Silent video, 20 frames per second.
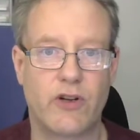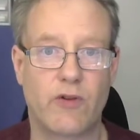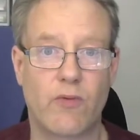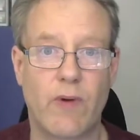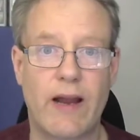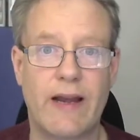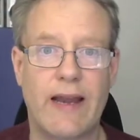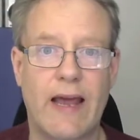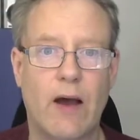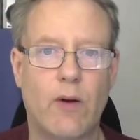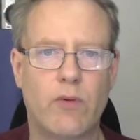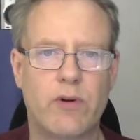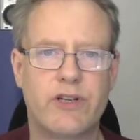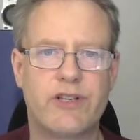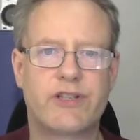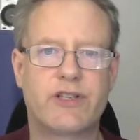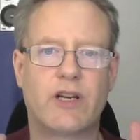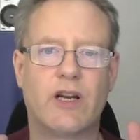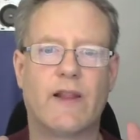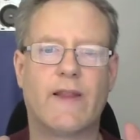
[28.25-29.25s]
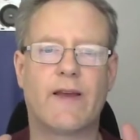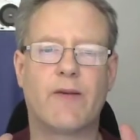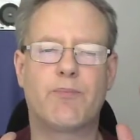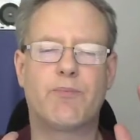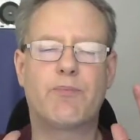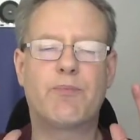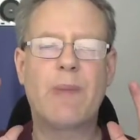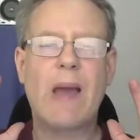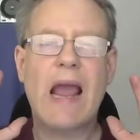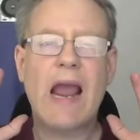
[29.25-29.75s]
Right now, we're just going to
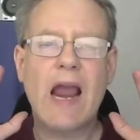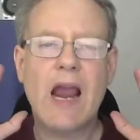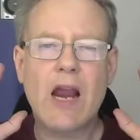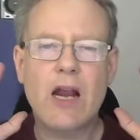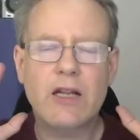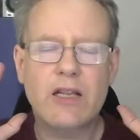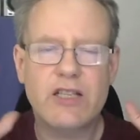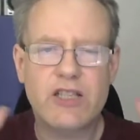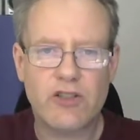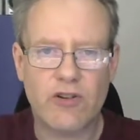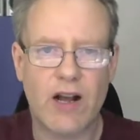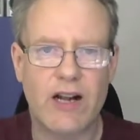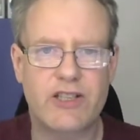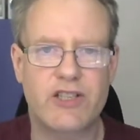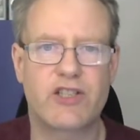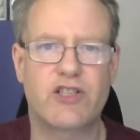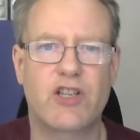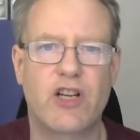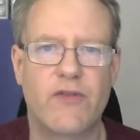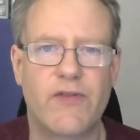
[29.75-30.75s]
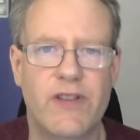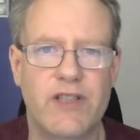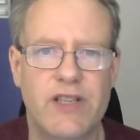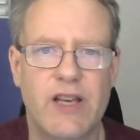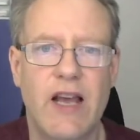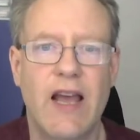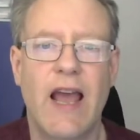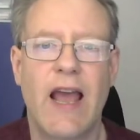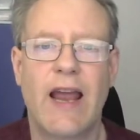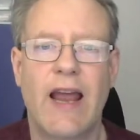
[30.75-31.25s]
like barely scratch the surface
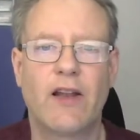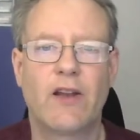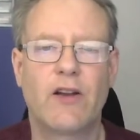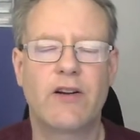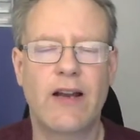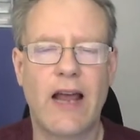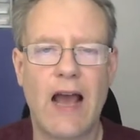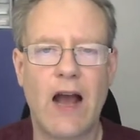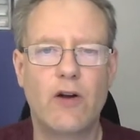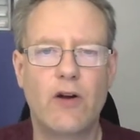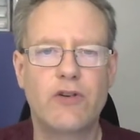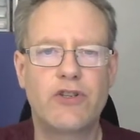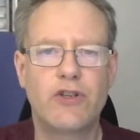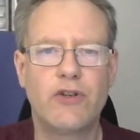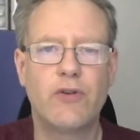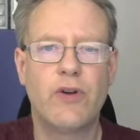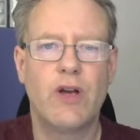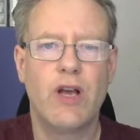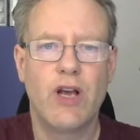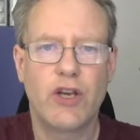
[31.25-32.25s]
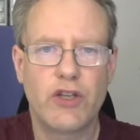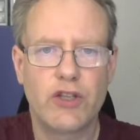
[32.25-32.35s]
and learn how to